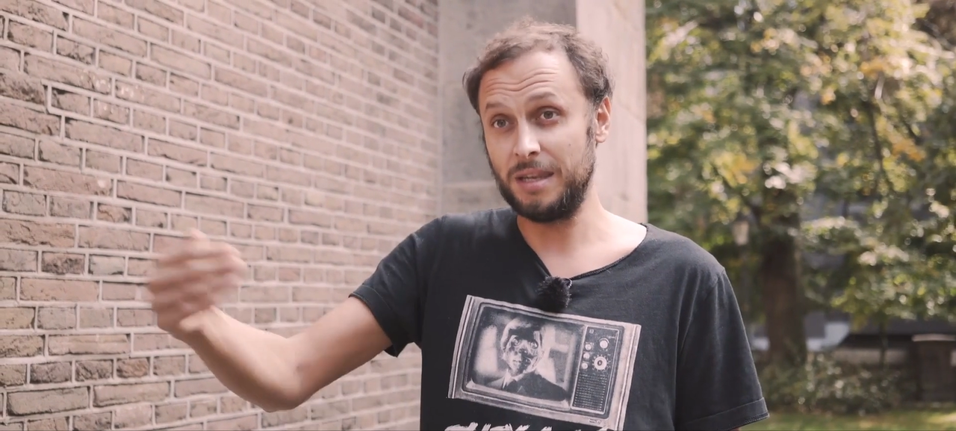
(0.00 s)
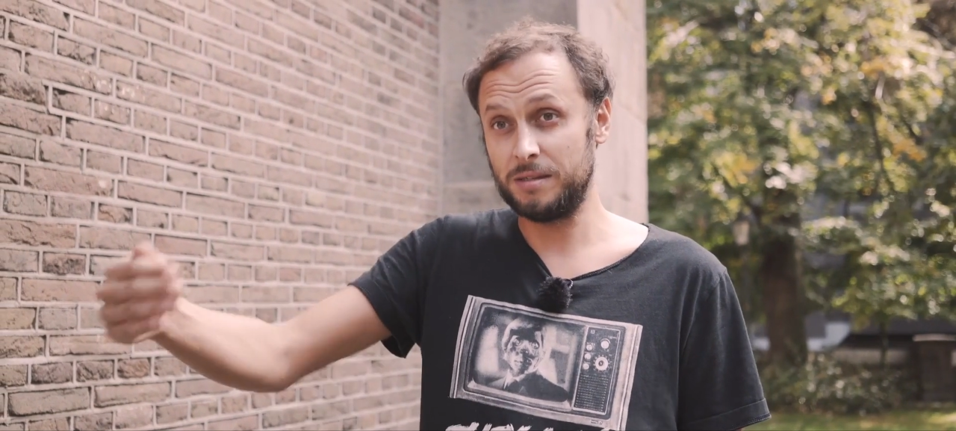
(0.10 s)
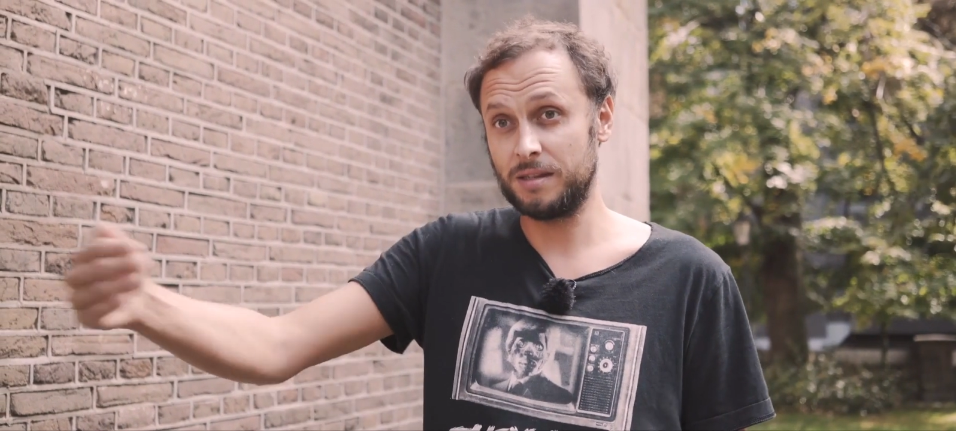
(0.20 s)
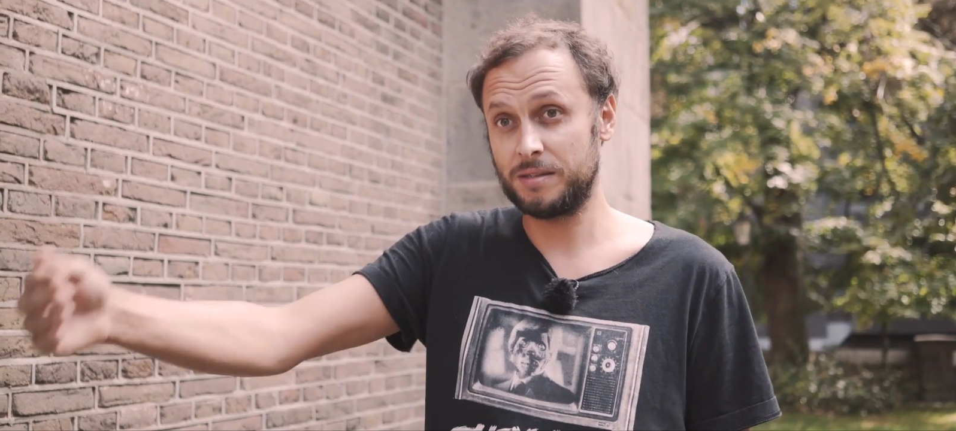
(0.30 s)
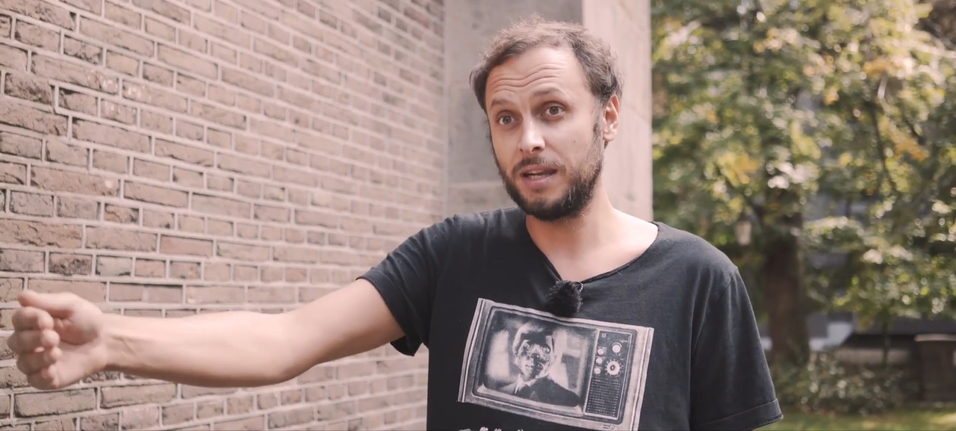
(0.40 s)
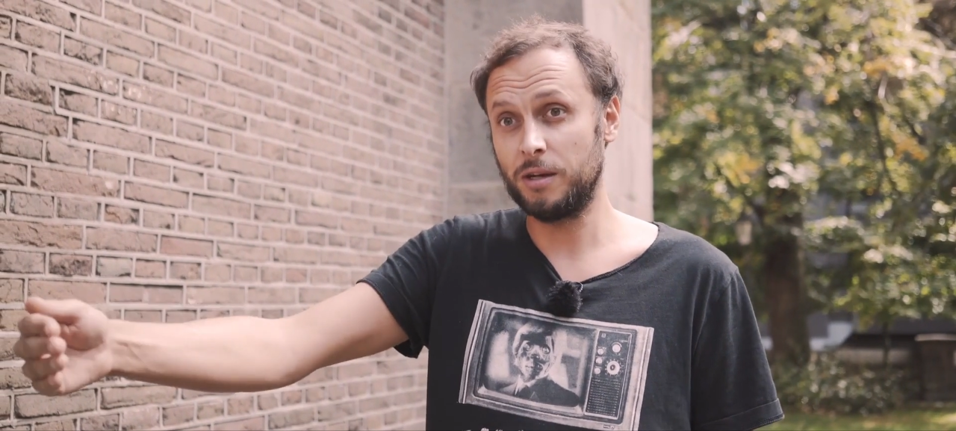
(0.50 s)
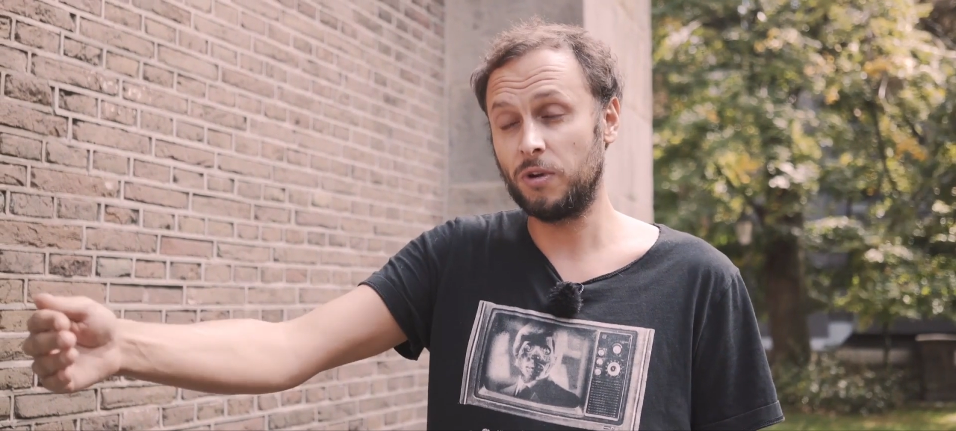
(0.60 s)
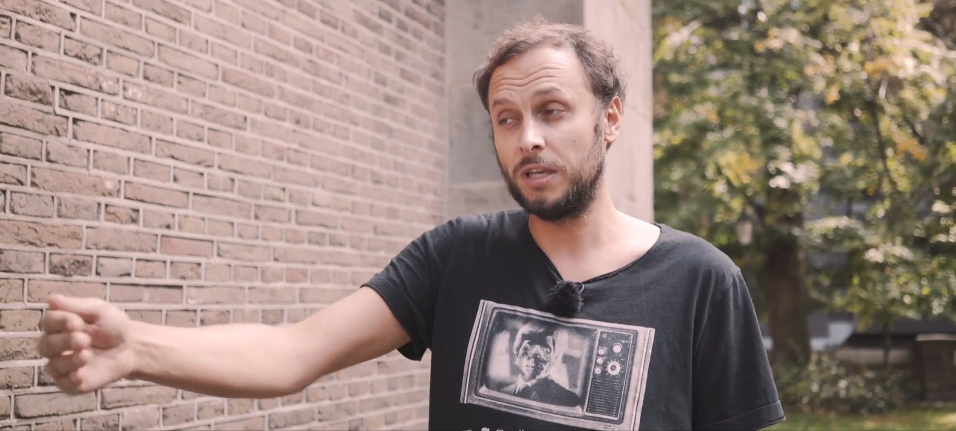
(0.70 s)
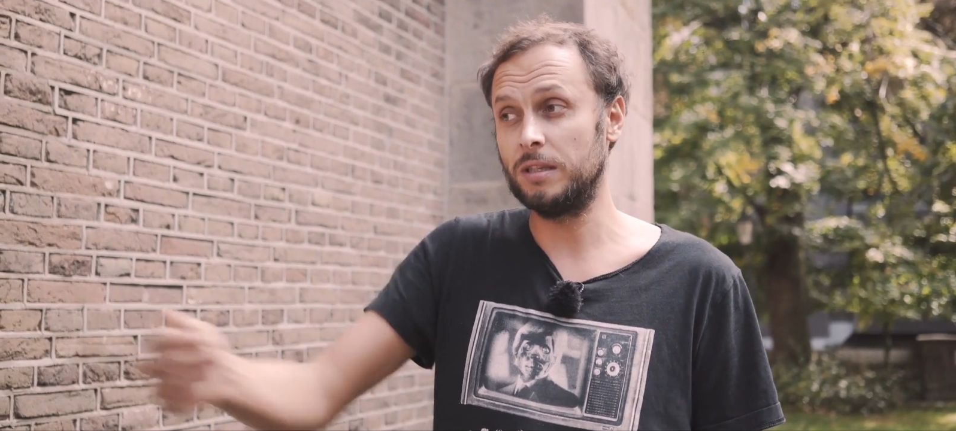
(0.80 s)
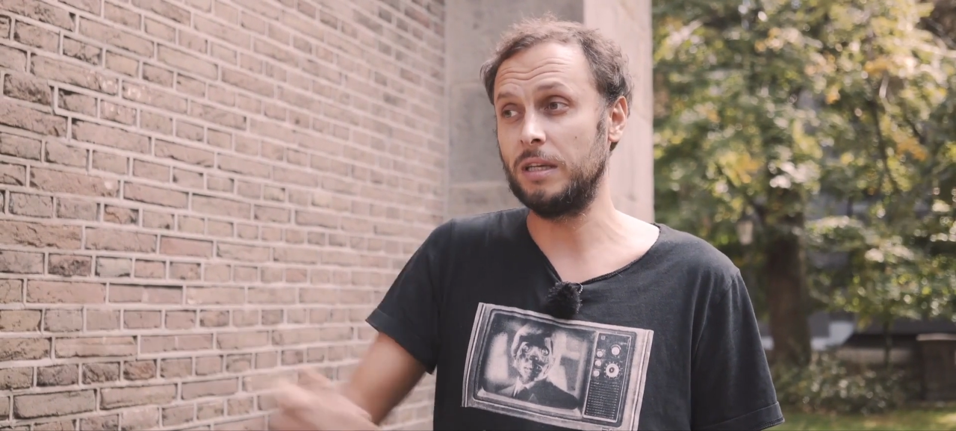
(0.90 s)
is
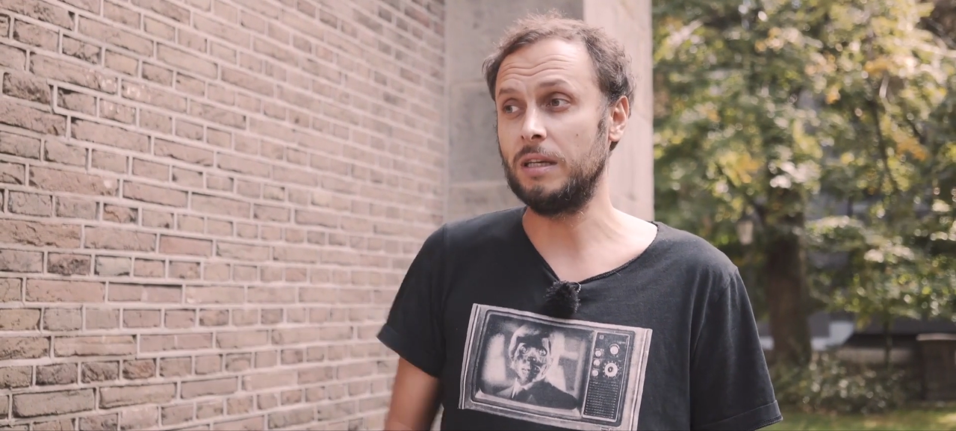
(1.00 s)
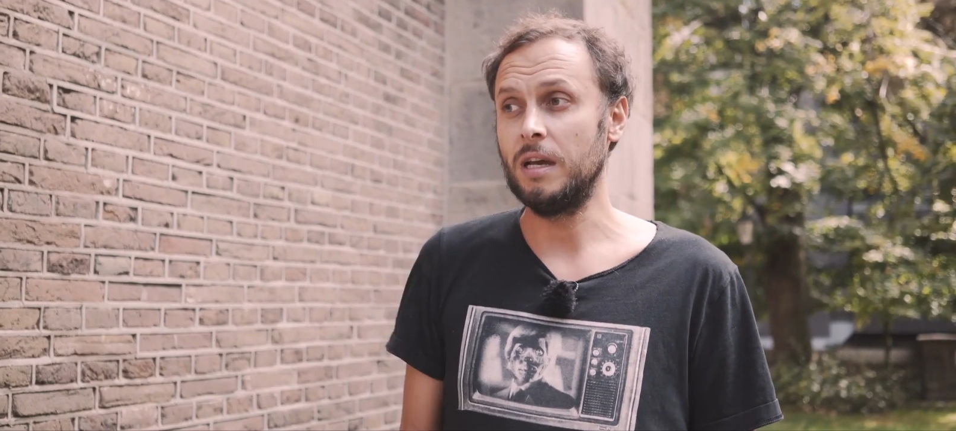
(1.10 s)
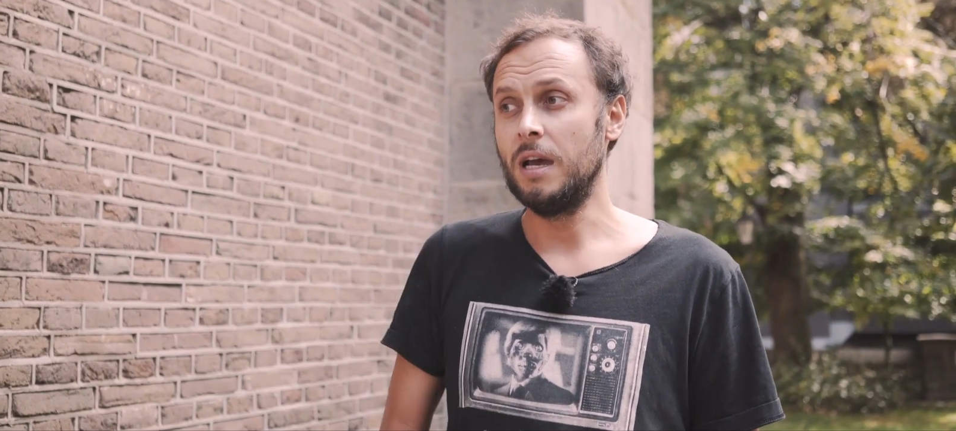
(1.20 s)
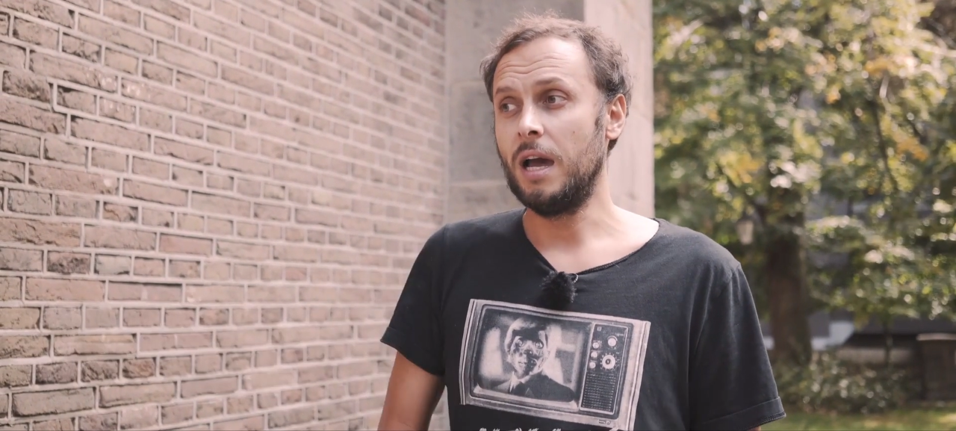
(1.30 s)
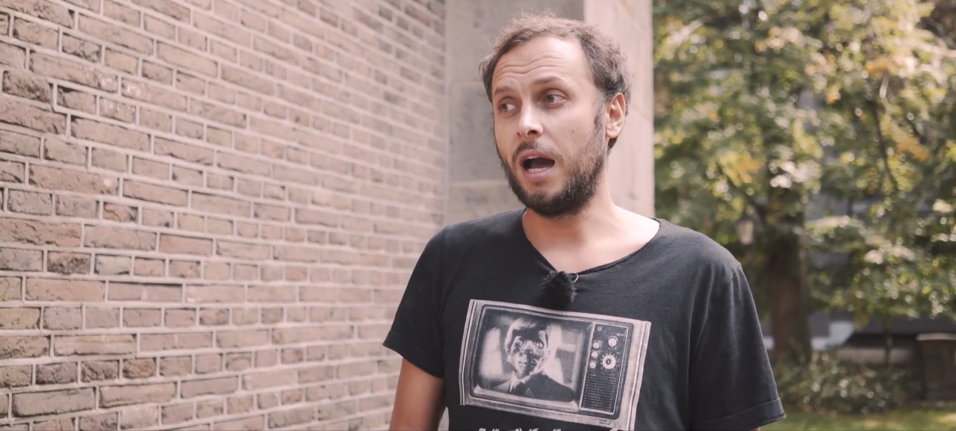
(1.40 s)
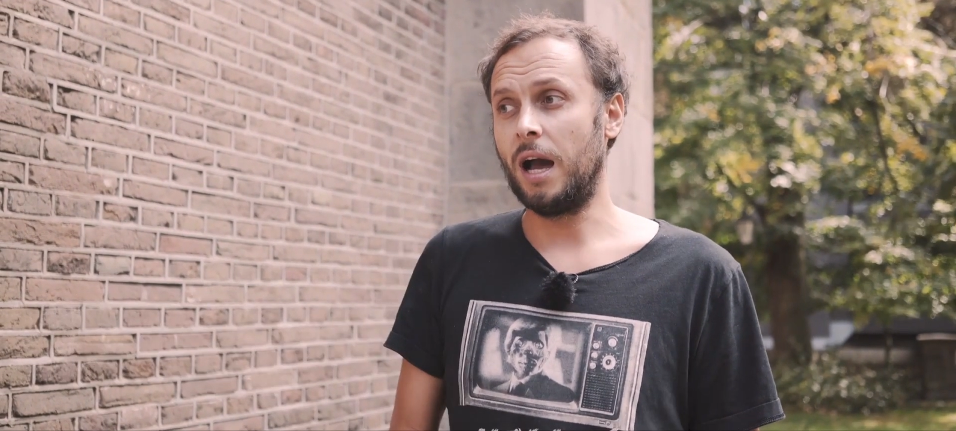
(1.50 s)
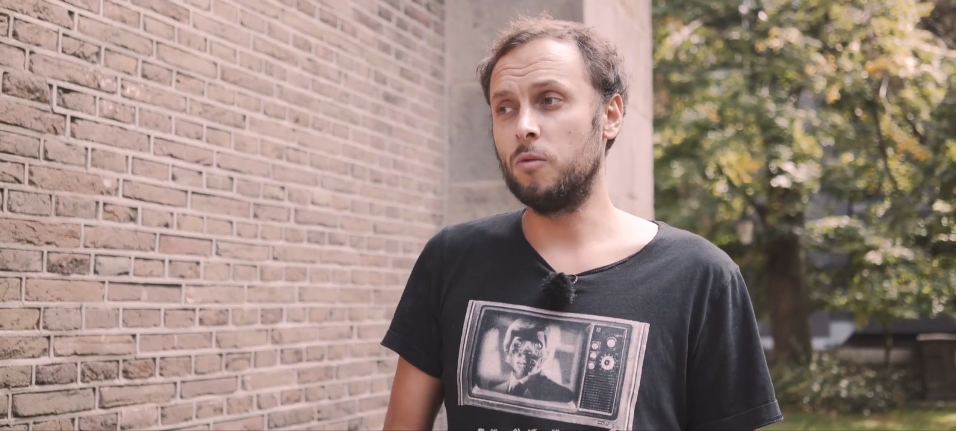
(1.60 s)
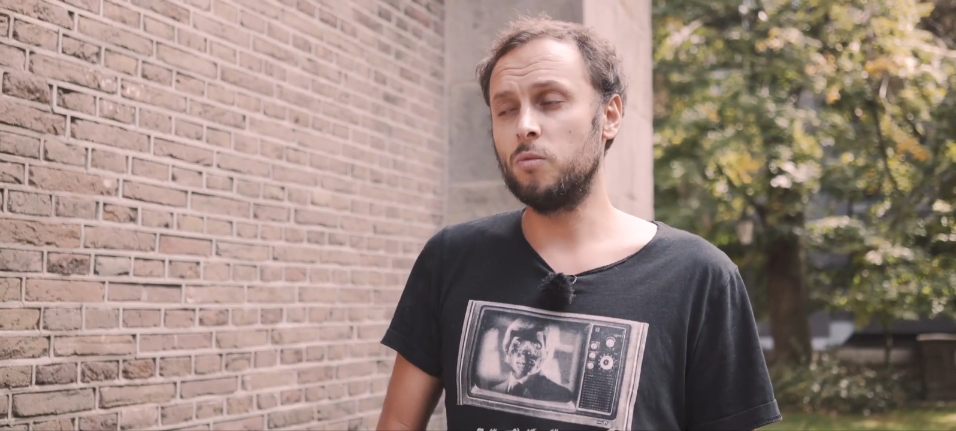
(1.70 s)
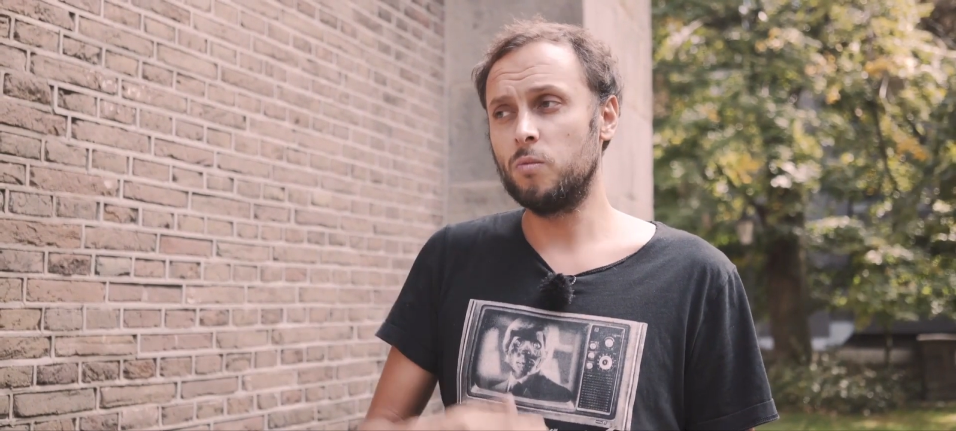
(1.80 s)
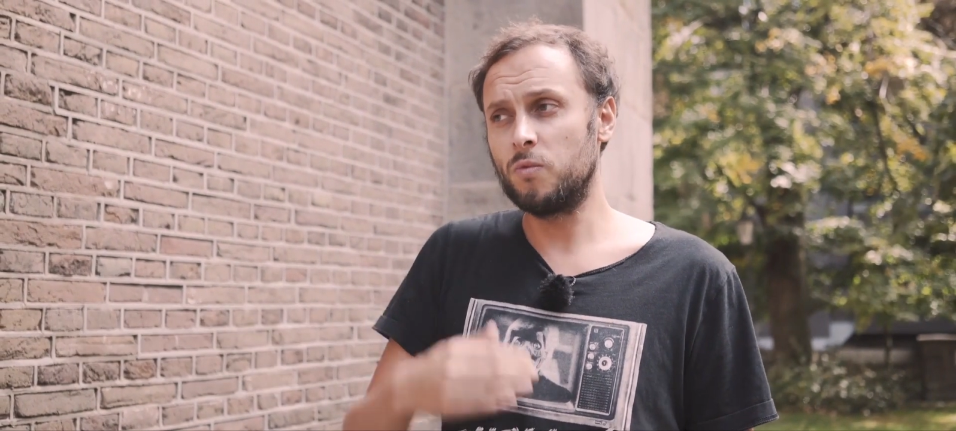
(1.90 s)
accelerating,
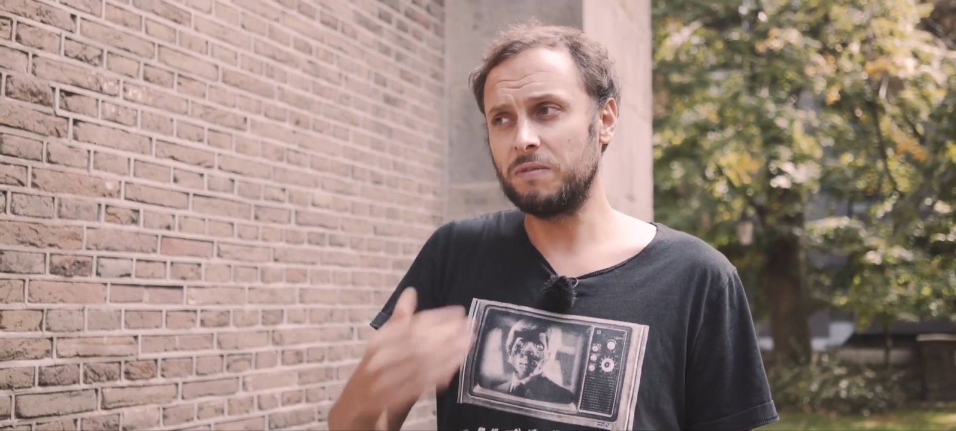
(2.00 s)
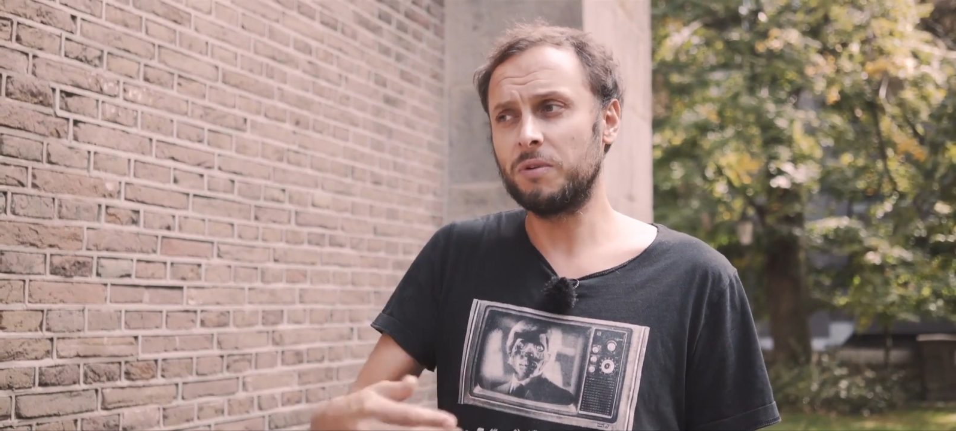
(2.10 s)
we will